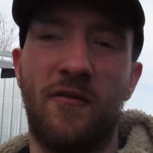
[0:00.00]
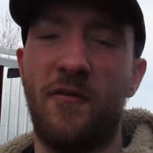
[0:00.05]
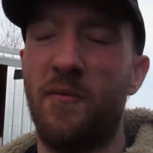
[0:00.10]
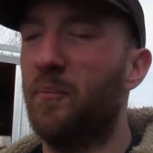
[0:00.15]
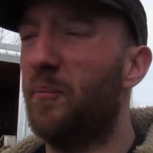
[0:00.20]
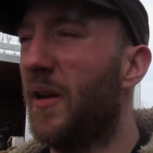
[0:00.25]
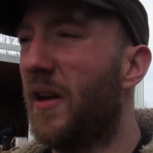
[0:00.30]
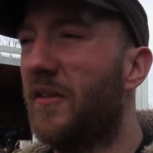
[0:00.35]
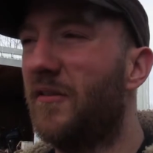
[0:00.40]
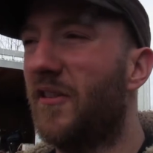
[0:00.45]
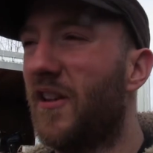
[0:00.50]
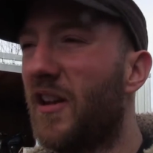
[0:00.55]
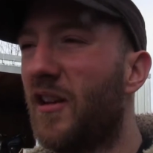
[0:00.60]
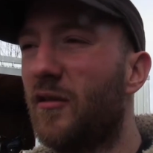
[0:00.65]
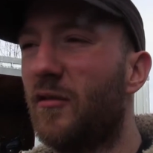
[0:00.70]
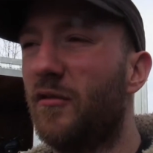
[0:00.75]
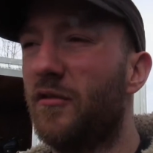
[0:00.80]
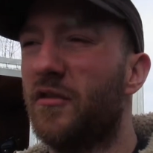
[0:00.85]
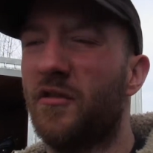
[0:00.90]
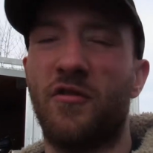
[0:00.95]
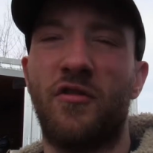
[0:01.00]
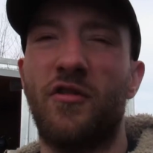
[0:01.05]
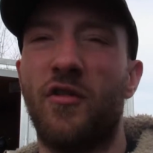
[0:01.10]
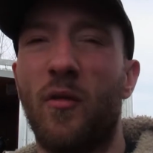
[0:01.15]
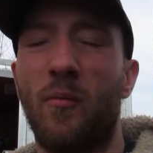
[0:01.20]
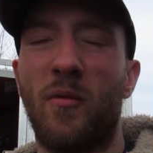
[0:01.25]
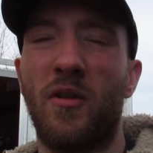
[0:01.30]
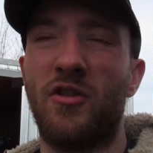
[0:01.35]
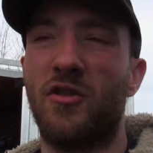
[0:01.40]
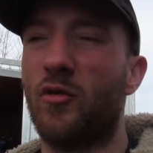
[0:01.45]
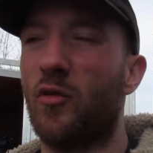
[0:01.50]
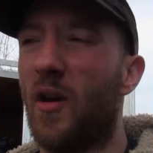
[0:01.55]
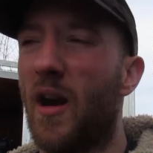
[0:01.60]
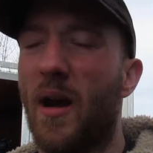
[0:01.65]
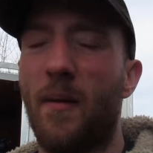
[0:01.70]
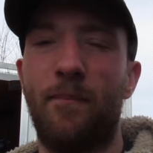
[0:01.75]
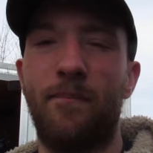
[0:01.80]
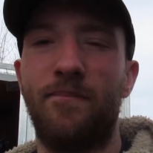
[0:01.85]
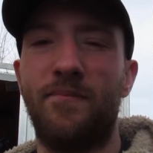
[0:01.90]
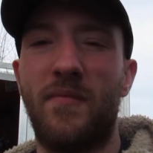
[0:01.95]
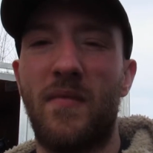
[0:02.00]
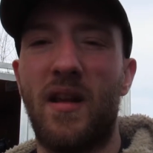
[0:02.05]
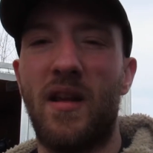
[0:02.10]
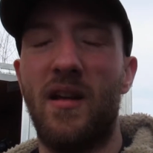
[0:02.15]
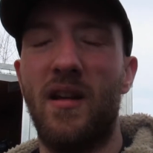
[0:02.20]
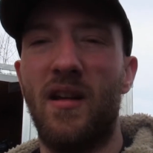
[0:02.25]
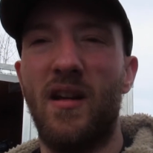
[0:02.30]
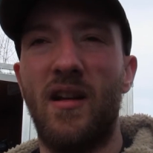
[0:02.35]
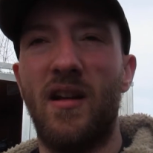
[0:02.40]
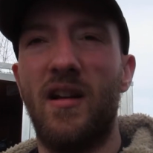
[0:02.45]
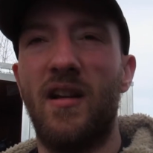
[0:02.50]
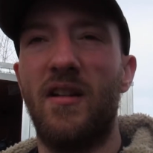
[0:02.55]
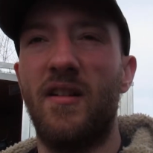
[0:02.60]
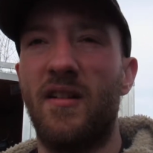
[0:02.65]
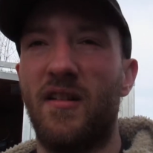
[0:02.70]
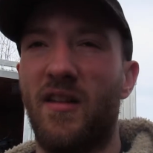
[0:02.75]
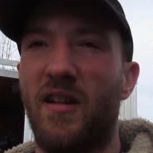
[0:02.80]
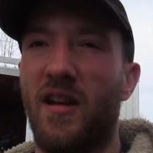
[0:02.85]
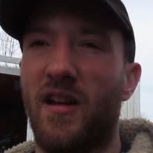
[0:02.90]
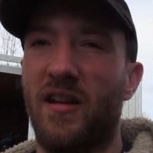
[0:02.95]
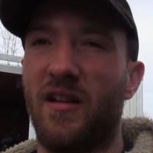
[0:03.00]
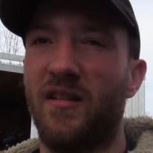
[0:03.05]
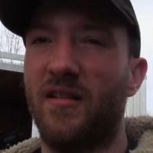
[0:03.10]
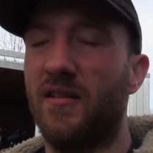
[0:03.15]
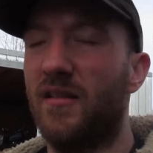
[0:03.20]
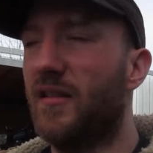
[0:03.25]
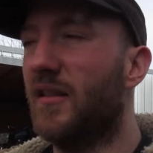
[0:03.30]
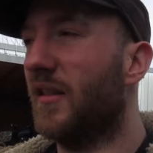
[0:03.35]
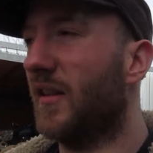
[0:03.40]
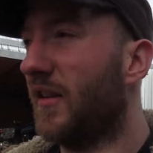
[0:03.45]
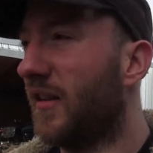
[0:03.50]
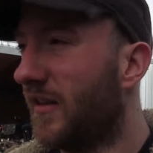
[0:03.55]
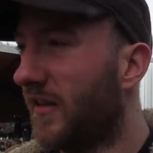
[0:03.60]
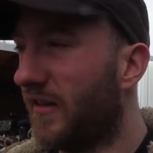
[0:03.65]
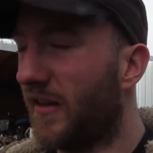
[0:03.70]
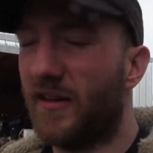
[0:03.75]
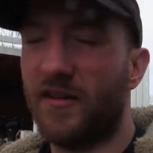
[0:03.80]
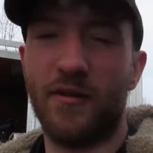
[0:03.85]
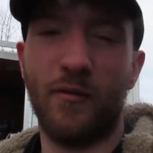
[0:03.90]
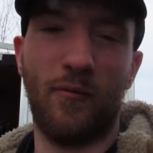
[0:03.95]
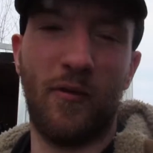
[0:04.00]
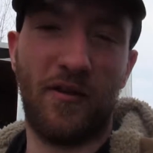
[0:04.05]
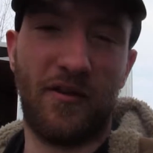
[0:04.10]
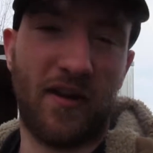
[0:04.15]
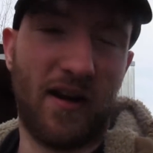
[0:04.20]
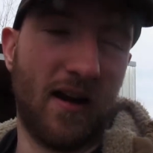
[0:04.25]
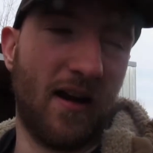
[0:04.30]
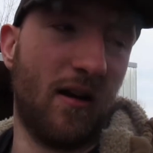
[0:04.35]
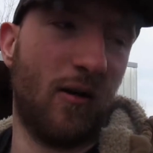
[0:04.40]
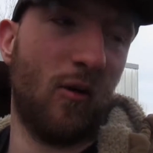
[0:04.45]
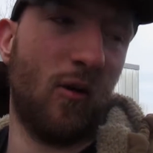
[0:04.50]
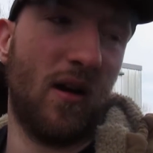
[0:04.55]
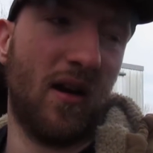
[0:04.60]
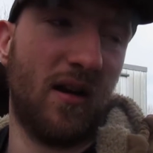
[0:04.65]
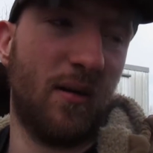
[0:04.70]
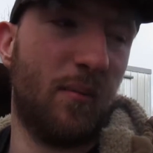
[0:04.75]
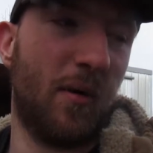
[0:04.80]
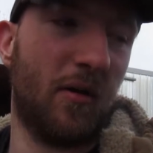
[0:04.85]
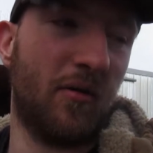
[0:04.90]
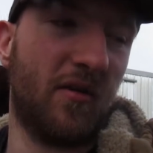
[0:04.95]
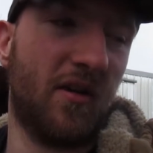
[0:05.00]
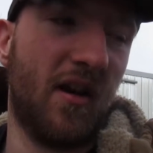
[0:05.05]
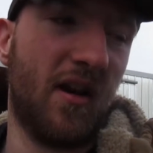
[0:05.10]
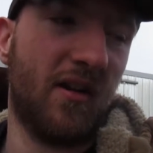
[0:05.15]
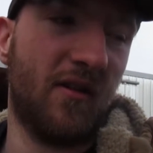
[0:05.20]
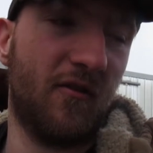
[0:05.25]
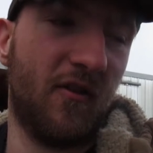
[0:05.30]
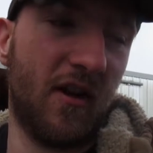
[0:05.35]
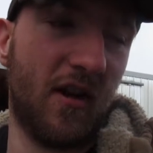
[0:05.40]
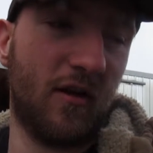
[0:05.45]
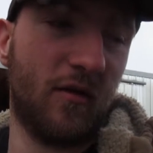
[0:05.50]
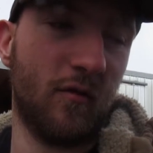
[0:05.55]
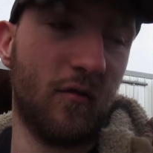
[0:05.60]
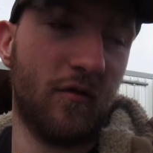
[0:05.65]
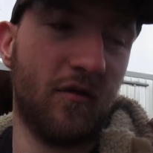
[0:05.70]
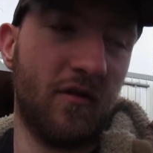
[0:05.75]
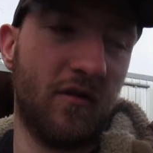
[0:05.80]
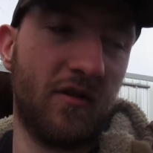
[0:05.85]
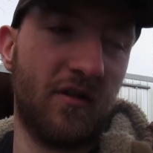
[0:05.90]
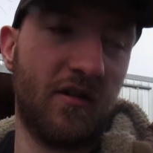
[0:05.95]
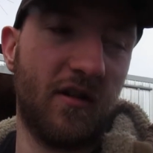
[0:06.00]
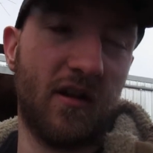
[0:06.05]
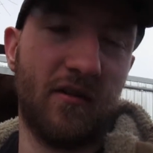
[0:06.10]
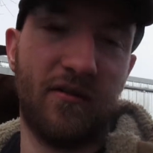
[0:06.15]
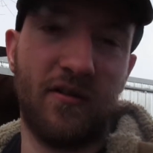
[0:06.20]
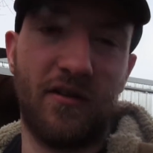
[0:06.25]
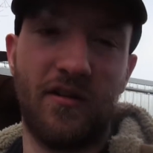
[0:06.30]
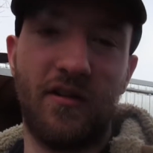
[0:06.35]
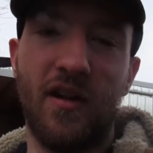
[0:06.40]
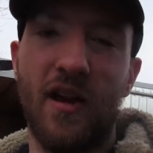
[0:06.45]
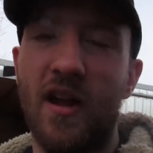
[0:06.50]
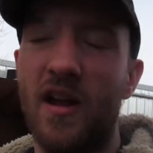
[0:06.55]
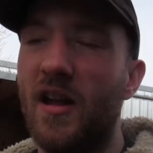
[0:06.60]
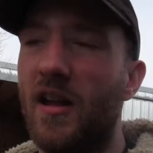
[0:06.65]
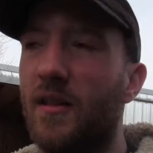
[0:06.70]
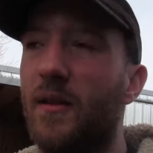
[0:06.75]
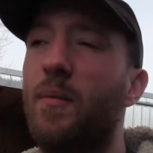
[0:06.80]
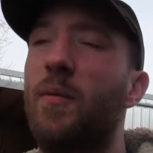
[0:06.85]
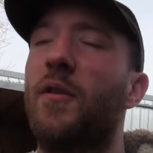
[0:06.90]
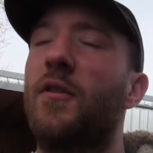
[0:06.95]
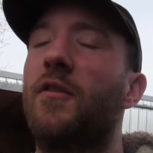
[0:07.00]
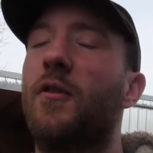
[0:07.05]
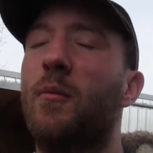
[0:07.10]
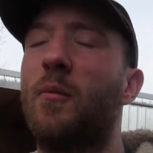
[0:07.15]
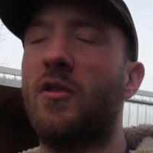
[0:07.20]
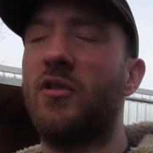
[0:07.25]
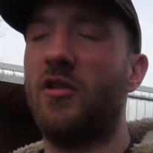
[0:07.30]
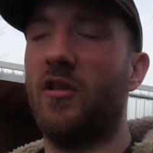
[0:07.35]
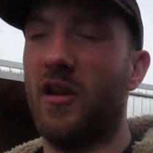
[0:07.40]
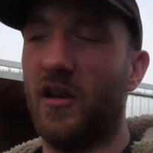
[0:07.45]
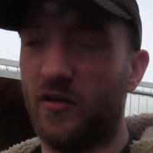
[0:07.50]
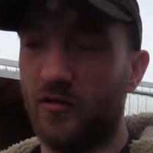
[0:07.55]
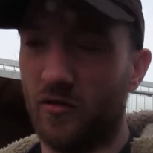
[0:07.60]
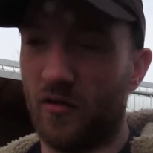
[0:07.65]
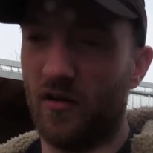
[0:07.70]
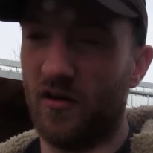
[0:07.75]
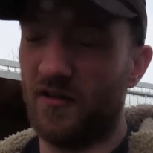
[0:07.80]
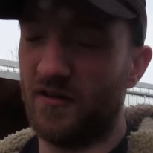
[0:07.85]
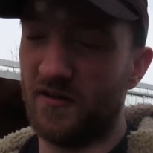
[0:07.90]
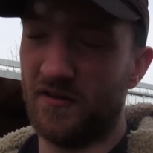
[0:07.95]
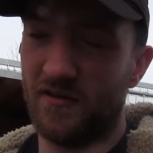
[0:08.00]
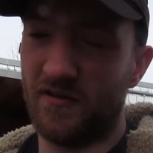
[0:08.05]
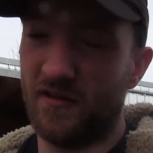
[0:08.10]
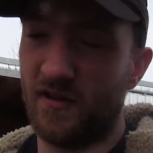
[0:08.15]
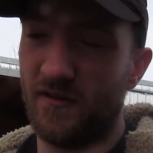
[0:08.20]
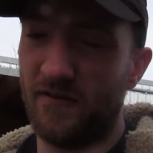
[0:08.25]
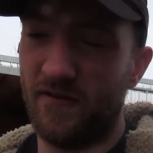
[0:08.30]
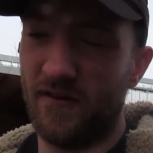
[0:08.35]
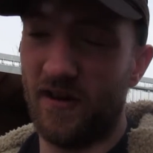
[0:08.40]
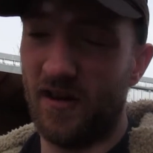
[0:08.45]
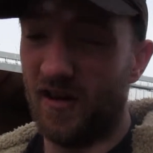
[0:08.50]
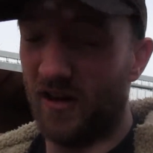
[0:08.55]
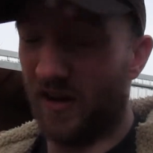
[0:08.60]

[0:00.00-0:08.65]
With big vehicles, there's so much crap. Like, that's the one thing I don't like about today's vehicles and stuff, is they put so much electronics and stuff in it,